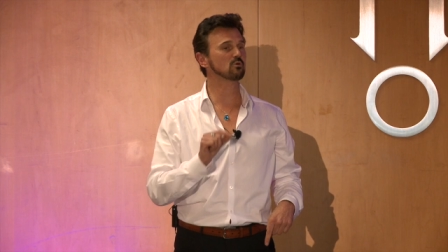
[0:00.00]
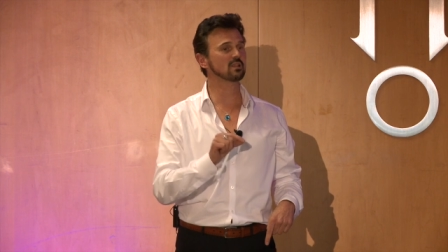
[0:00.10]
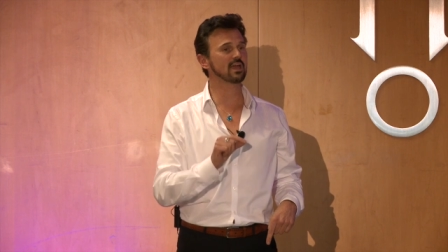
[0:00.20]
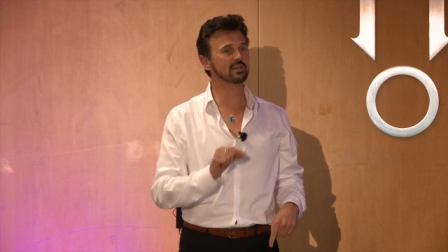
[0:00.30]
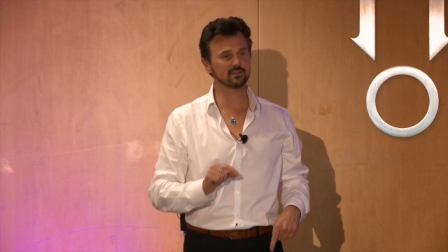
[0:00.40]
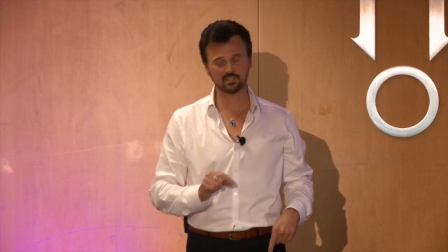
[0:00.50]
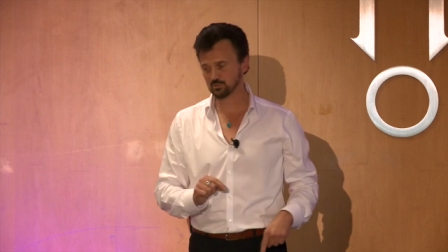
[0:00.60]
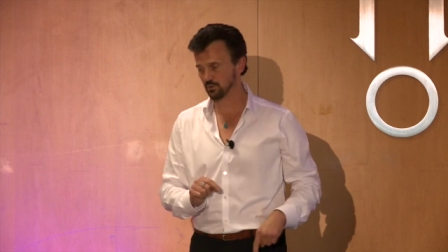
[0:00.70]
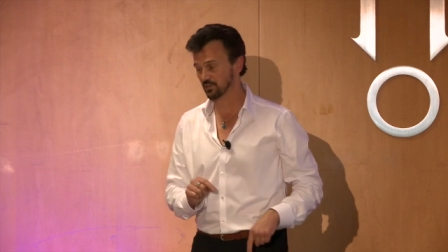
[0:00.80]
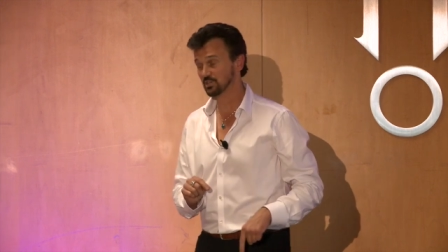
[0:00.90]
related
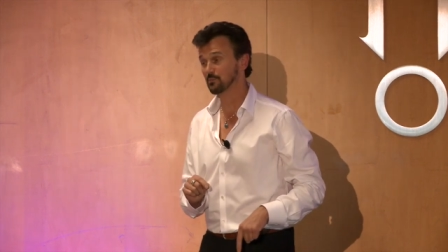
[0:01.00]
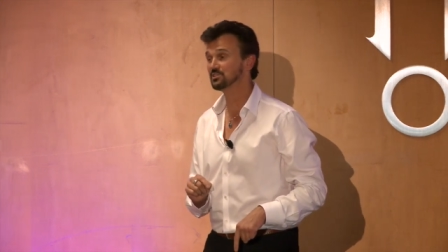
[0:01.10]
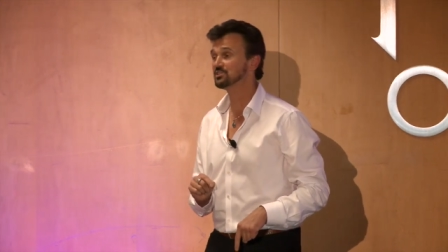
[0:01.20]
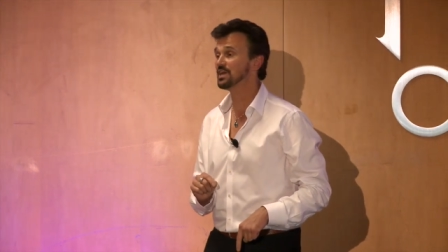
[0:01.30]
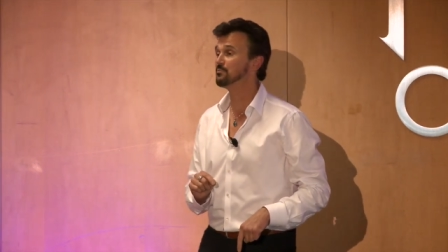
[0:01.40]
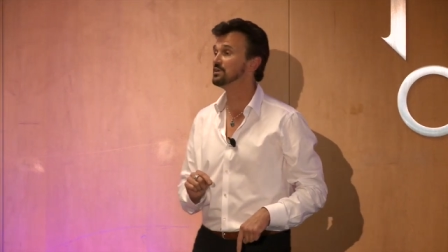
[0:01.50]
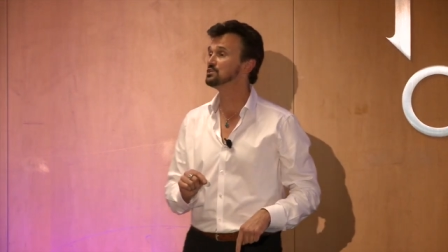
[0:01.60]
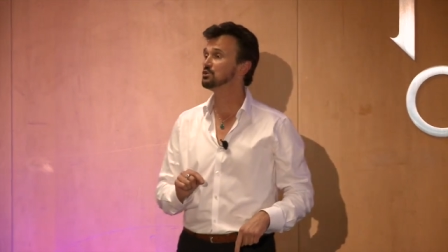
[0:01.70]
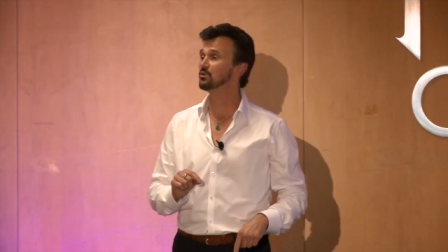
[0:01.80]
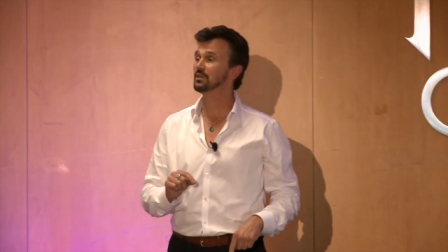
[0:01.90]
experience. So I'm going to step
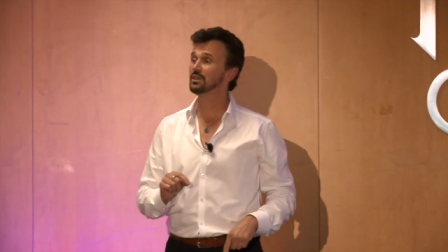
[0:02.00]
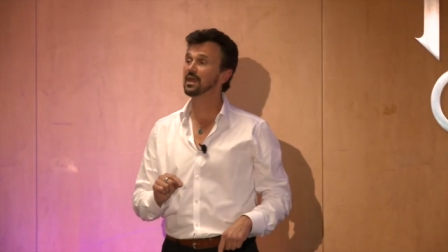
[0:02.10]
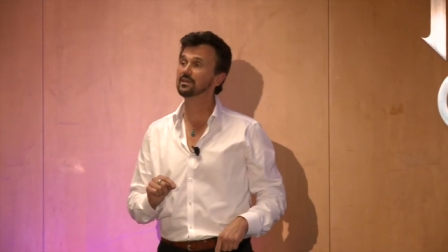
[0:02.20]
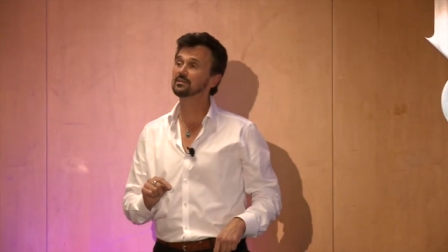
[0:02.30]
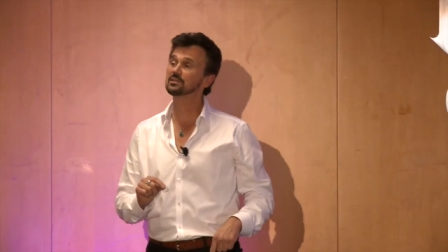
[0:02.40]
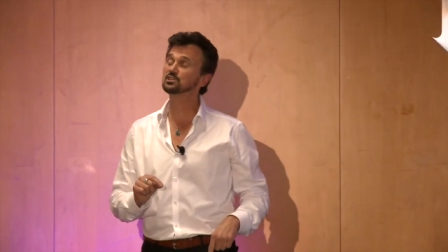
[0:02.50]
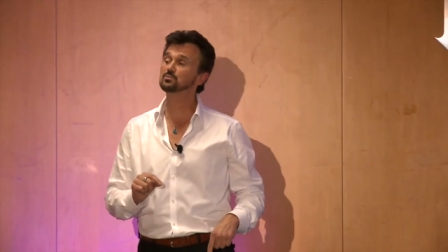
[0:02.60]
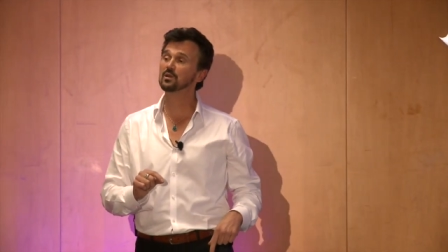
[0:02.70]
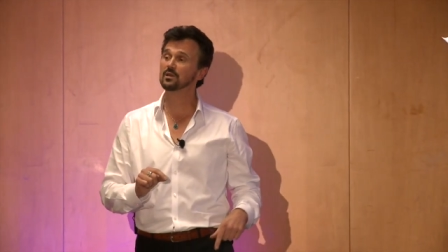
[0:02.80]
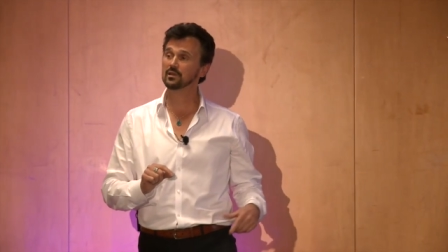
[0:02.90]
into a related
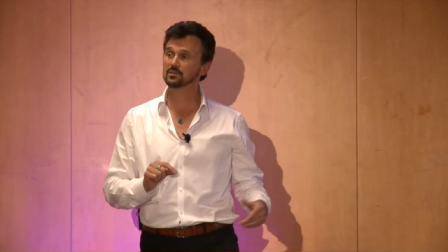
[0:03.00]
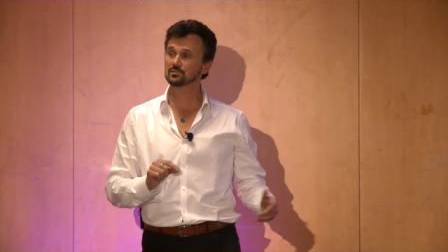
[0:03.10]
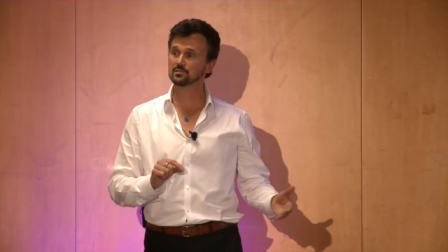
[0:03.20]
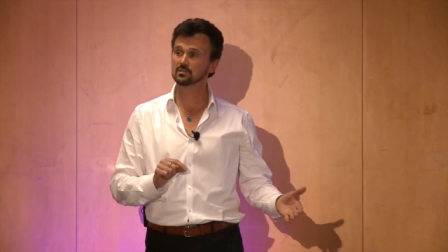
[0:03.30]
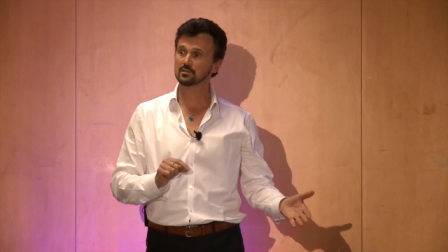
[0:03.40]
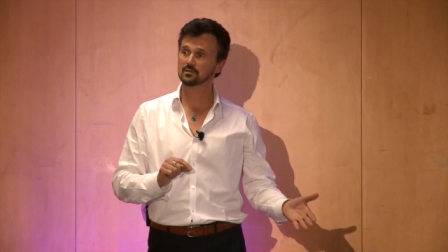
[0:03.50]
experience